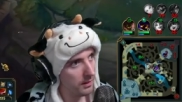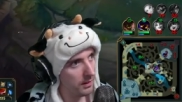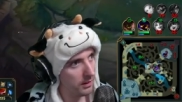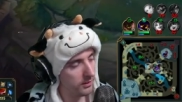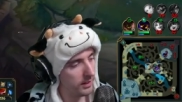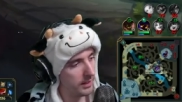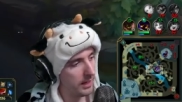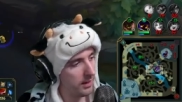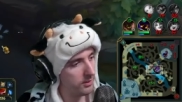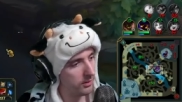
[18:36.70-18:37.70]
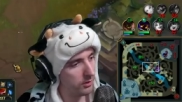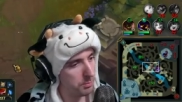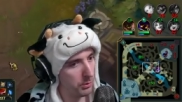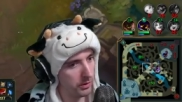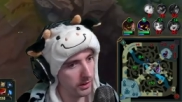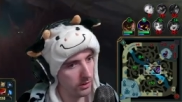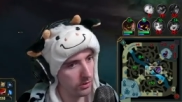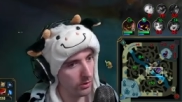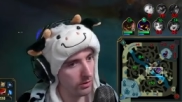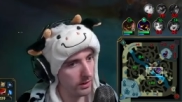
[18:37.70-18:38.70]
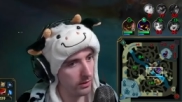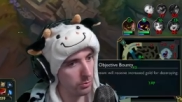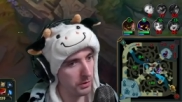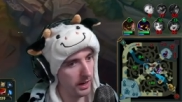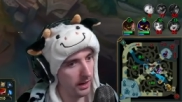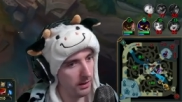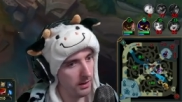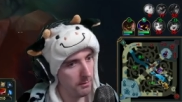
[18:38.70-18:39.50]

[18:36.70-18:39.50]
Looks like Kha'Zix is pulling this over this way.